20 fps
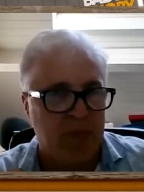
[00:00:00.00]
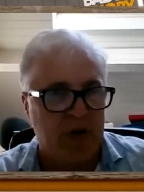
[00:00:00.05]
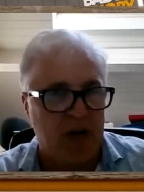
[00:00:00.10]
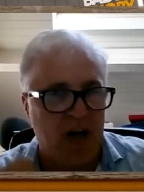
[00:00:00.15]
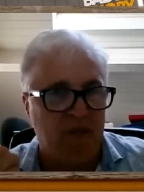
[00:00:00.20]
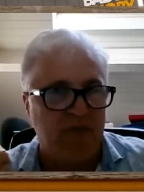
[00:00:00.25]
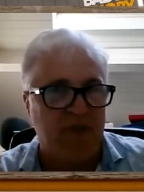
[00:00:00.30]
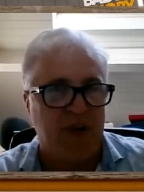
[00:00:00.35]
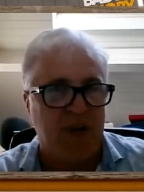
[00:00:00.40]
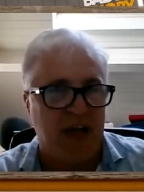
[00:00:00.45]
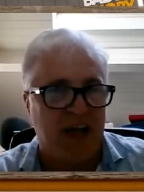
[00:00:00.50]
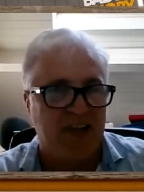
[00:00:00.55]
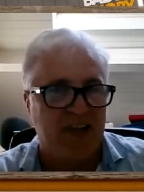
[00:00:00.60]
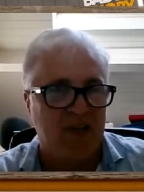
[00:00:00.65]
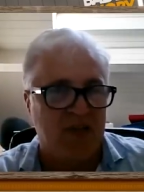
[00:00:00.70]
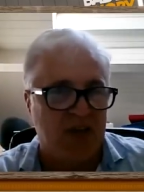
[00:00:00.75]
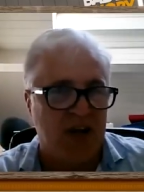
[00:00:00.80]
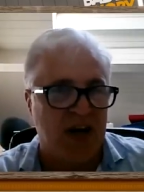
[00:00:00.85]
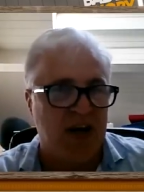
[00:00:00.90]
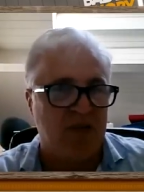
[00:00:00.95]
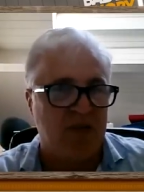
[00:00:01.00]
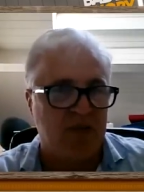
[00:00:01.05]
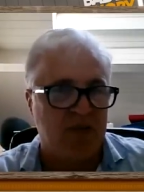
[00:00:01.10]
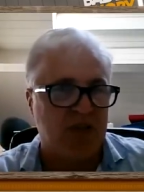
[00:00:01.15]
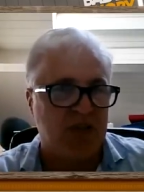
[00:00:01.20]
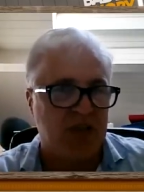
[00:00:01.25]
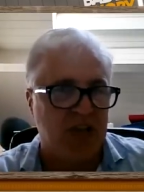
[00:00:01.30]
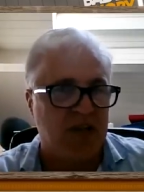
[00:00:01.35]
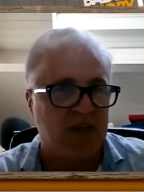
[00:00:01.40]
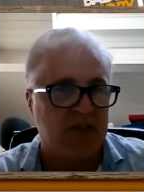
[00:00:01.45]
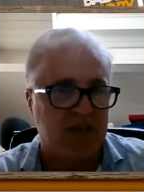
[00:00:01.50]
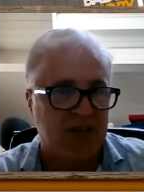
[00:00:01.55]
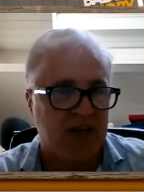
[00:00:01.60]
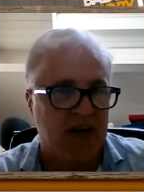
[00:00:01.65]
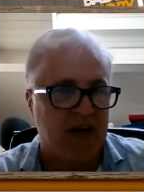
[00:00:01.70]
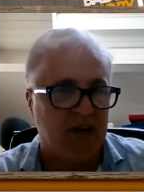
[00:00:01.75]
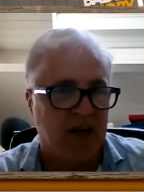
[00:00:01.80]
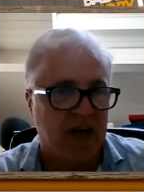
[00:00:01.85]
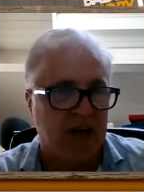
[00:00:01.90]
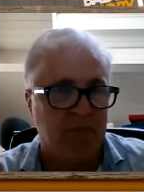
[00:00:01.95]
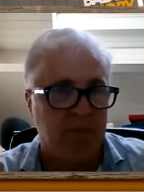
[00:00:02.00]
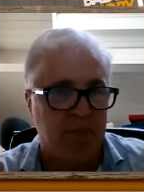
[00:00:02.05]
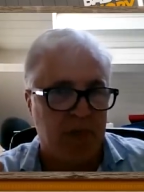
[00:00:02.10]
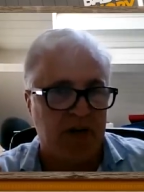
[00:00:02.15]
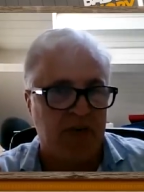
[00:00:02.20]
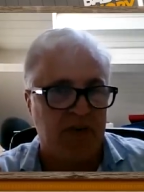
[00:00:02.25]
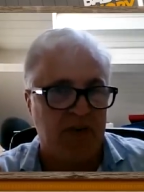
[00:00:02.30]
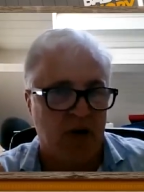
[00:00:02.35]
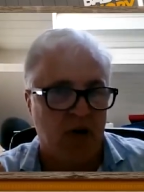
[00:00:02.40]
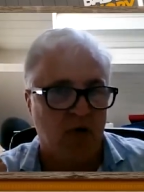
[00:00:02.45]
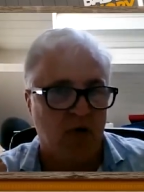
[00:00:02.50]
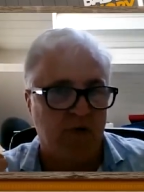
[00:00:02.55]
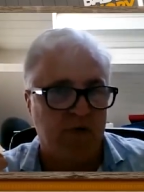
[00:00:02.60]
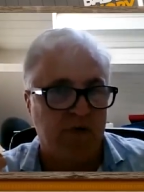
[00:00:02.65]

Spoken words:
But after that, you start to sound like a bit of an old